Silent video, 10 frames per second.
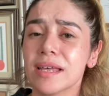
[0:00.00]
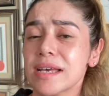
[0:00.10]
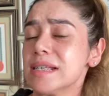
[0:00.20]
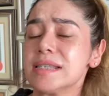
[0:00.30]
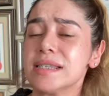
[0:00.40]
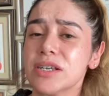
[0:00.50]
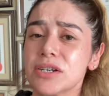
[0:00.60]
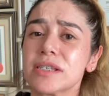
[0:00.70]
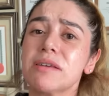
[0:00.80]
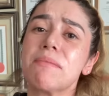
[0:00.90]
is
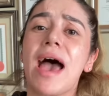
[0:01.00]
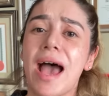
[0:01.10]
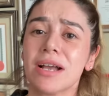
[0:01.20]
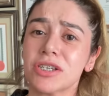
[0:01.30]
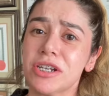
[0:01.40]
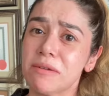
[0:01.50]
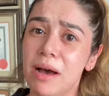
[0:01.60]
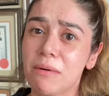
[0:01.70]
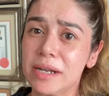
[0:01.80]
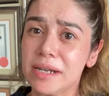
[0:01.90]
seriously passionate
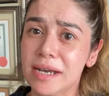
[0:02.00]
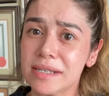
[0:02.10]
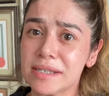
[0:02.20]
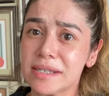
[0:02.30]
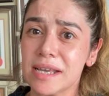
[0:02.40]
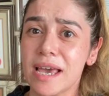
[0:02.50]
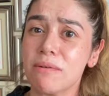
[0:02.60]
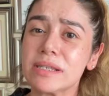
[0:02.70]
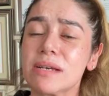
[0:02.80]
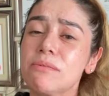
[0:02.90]
about what he does. And
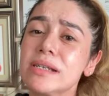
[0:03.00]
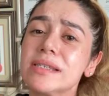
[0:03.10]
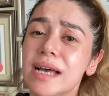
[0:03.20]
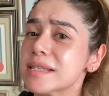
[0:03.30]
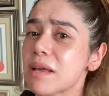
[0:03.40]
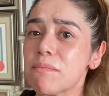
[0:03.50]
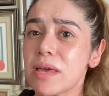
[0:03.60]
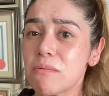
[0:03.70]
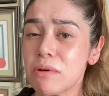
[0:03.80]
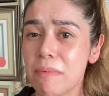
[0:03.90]
when someone does
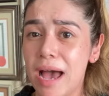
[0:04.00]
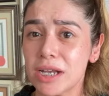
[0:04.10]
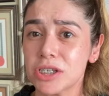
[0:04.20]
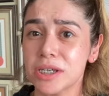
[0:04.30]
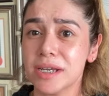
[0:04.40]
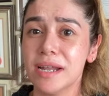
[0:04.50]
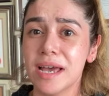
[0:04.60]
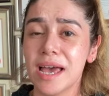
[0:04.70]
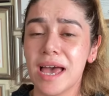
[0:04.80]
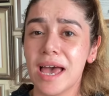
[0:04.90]
something with passion,
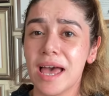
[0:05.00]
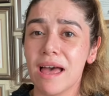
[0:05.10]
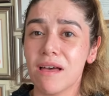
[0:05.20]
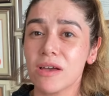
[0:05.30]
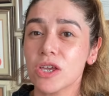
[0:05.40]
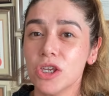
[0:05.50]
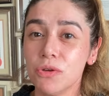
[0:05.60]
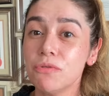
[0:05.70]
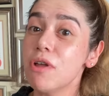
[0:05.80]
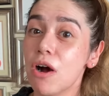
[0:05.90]
you
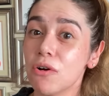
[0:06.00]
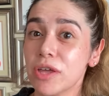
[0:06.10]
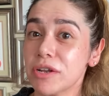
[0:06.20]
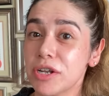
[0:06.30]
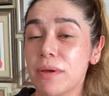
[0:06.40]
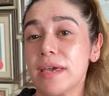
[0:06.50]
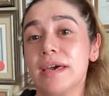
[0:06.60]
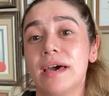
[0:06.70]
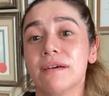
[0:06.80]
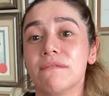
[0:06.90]
know they're doing it
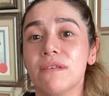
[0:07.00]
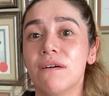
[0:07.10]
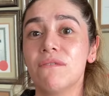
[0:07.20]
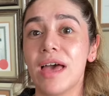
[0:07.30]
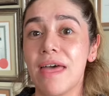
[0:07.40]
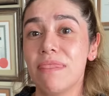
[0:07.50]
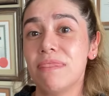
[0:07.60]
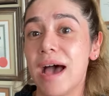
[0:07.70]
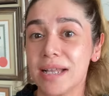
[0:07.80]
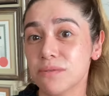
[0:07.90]
out of love. And
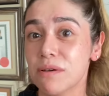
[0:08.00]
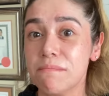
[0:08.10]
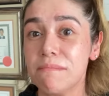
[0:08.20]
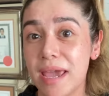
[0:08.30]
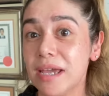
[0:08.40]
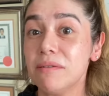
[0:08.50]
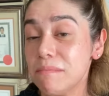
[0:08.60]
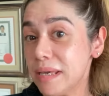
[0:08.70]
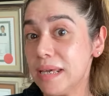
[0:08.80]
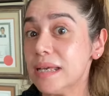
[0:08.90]
that's what made
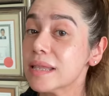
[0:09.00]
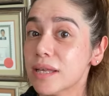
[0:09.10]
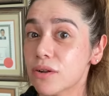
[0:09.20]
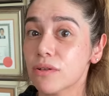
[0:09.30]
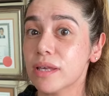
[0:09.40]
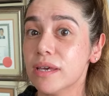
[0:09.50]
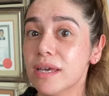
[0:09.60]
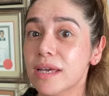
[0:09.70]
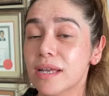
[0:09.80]
me literally